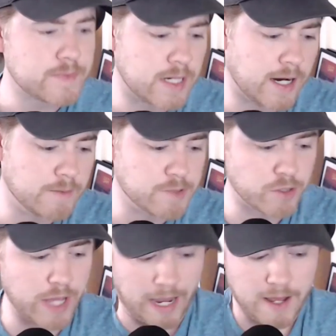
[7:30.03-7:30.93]
So
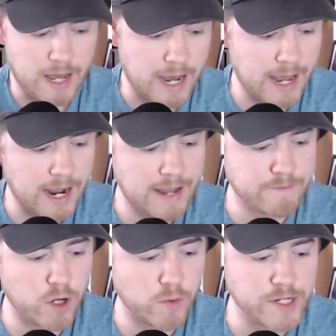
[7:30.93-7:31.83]
yeah, I have
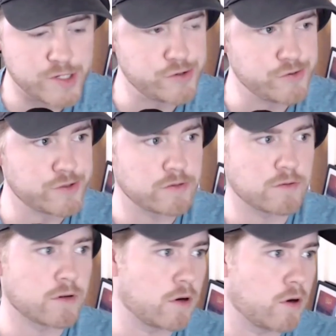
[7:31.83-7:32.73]
no issues
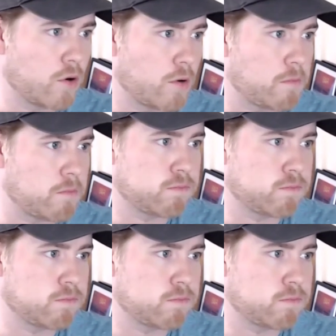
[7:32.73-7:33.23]
or